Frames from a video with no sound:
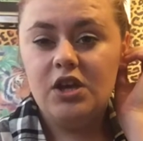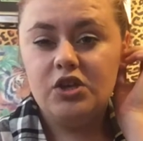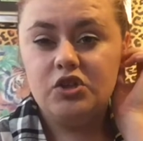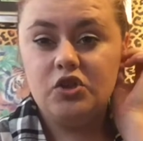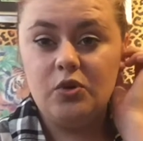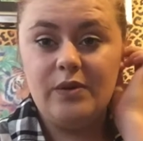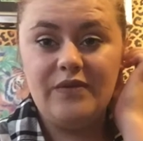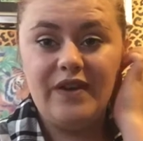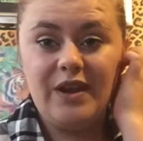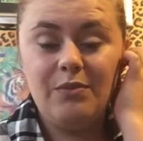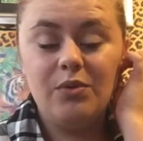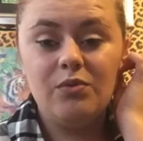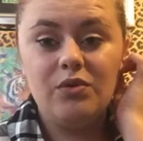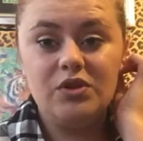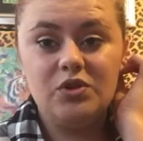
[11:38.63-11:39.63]
So if
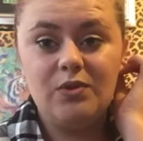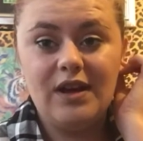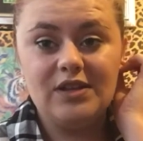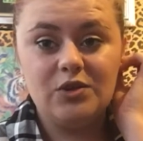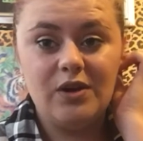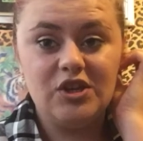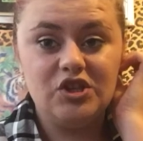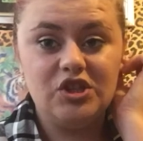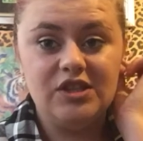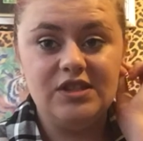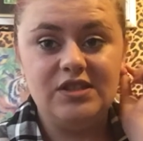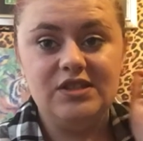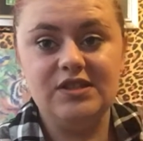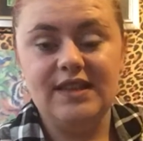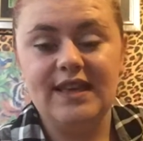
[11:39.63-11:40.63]
anyone wants to ask
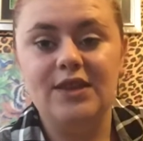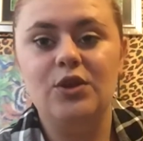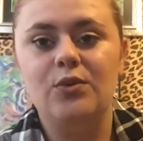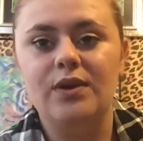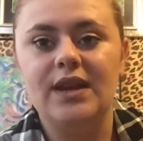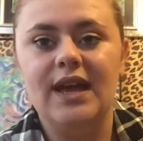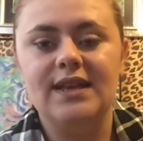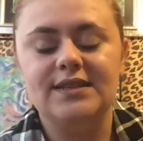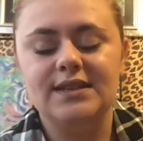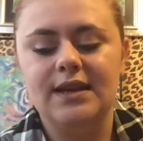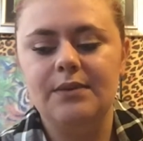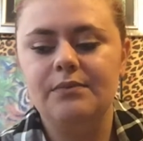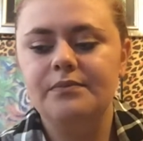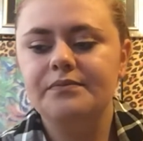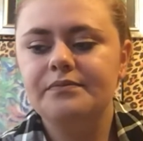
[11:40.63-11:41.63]
questions, then you can ask
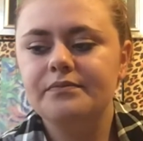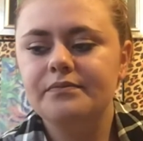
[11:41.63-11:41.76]
them.